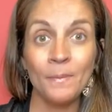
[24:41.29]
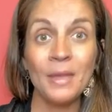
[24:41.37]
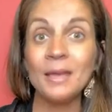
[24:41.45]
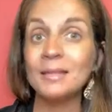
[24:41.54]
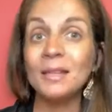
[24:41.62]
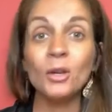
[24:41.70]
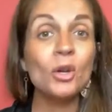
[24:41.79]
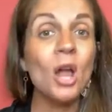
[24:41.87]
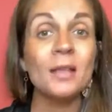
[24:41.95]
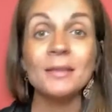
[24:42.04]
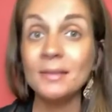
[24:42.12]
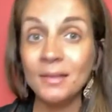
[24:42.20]
Because they're
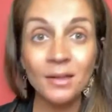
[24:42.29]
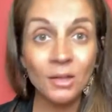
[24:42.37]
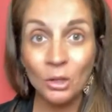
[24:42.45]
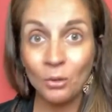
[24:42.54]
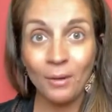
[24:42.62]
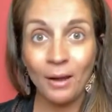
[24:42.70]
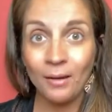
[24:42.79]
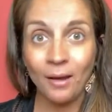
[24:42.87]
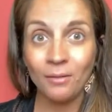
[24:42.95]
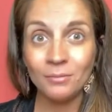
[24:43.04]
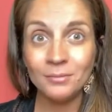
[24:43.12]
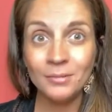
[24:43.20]
not seeing you right now.
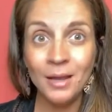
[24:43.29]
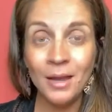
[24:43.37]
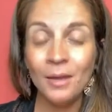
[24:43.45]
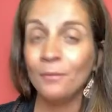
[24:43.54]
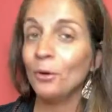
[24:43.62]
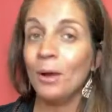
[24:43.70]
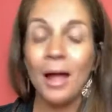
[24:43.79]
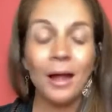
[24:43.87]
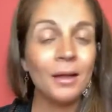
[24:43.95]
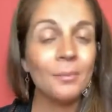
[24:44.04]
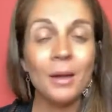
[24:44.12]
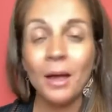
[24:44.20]
If you're
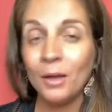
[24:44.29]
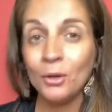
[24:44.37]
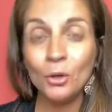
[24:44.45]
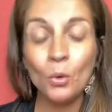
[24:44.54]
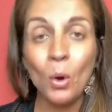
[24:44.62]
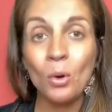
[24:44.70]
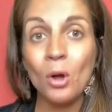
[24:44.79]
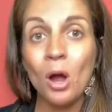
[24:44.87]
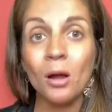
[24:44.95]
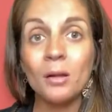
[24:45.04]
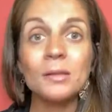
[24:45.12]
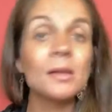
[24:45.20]
hiding behind your quote
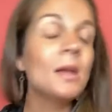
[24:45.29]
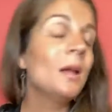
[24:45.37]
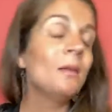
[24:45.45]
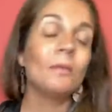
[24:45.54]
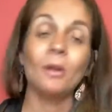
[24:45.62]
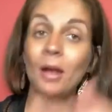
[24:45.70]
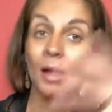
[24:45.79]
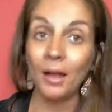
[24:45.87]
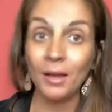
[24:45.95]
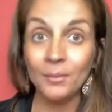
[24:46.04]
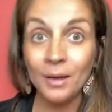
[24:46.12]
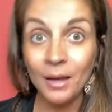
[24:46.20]
cards, if you're
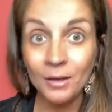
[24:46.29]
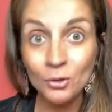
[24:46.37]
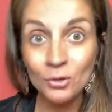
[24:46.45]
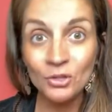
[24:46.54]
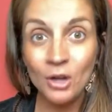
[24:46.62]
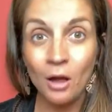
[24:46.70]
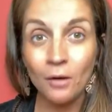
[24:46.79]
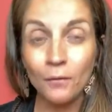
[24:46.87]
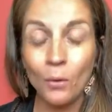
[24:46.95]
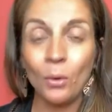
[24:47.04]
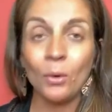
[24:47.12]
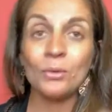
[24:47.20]
hiding behind your stock
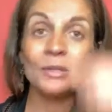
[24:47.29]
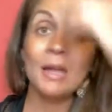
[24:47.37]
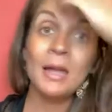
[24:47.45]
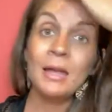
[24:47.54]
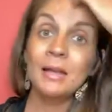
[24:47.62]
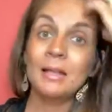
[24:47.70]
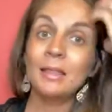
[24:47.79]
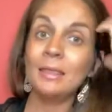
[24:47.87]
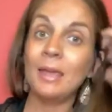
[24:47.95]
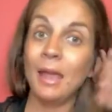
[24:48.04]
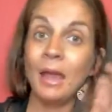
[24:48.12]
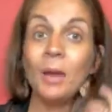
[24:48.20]
photos,
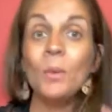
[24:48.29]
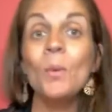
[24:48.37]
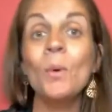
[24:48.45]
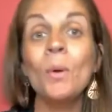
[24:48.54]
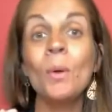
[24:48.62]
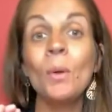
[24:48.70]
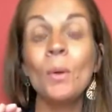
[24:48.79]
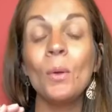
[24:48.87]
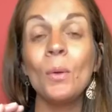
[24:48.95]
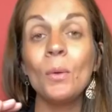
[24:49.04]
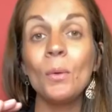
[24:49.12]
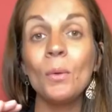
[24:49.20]
they
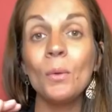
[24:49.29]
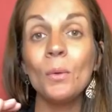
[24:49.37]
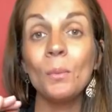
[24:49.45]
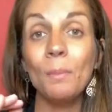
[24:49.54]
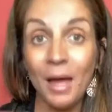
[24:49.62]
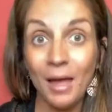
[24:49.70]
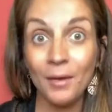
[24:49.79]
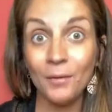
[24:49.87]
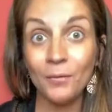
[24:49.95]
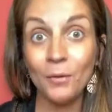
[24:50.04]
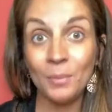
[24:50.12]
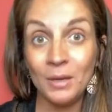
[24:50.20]
buy
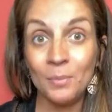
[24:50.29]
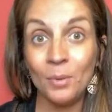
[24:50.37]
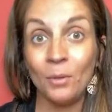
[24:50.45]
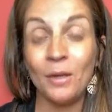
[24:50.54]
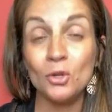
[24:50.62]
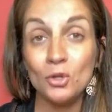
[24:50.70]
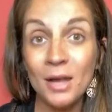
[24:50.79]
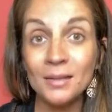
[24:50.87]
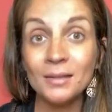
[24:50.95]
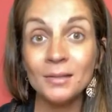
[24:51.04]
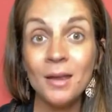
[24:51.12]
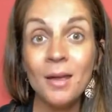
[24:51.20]
from people they
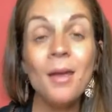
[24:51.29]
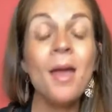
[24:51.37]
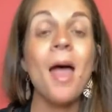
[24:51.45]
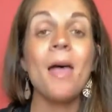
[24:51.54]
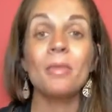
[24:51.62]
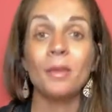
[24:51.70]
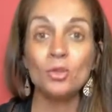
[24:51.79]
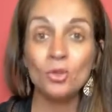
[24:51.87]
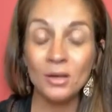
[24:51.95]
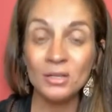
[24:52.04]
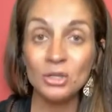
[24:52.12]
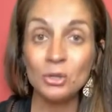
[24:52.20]
trust, and they
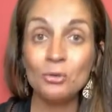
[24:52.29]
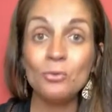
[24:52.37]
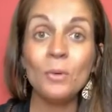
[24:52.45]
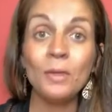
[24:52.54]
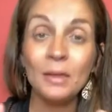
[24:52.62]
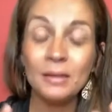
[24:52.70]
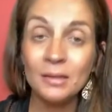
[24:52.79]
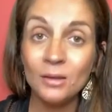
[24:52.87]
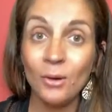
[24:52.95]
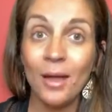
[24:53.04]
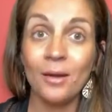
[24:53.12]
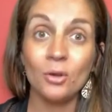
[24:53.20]
trust you when they see
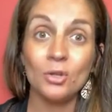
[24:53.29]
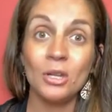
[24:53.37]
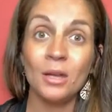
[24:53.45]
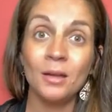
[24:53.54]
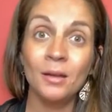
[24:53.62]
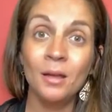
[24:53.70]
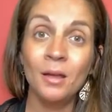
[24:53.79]
your energy.